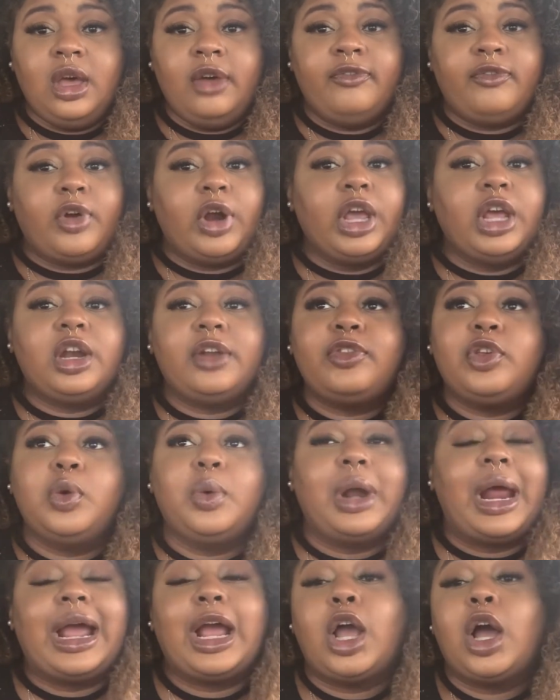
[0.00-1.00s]
for an interview
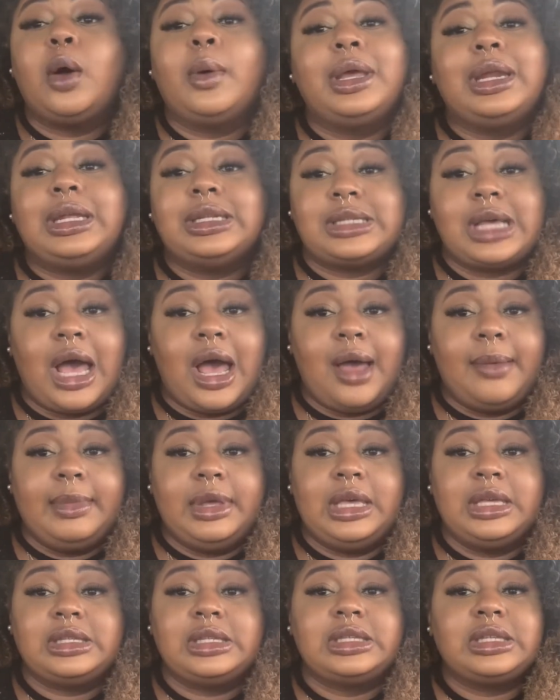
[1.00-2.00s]
and I can go anytime,
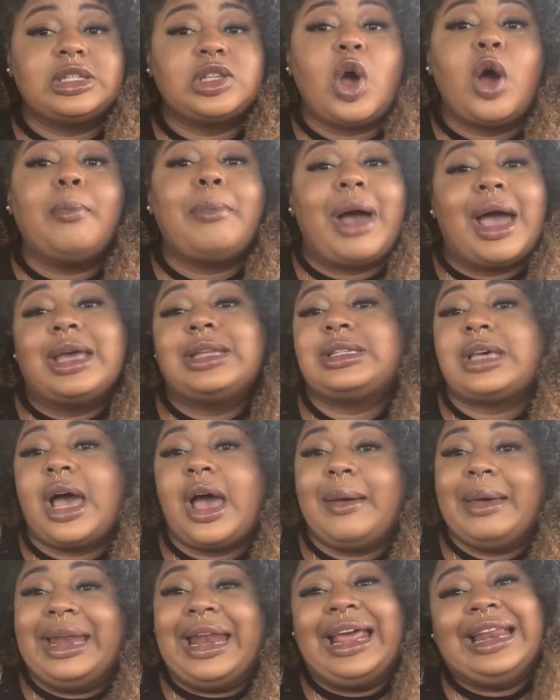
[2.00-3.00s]
because this is on my
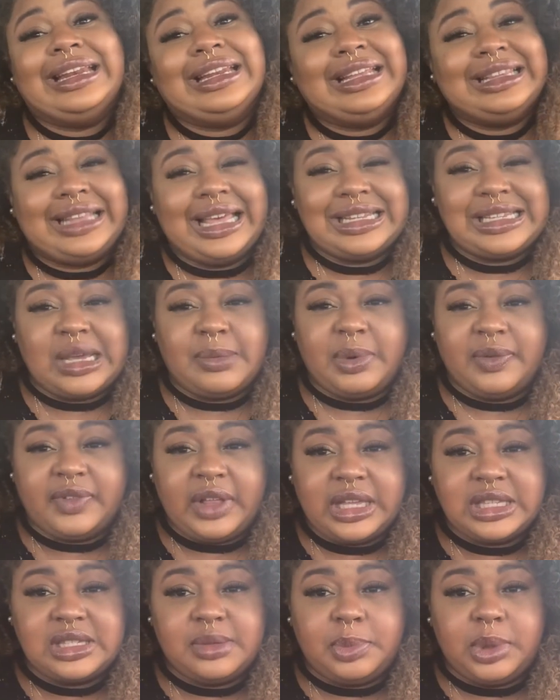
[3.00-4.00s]
time, and I need that type of
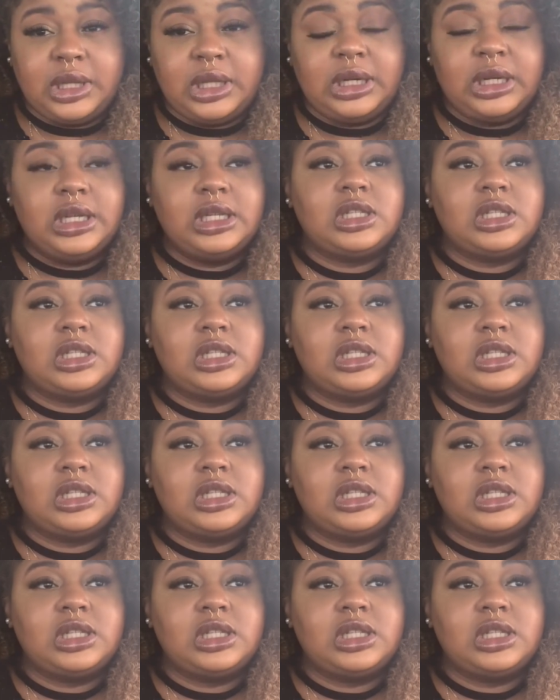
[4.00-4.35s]
flexibility.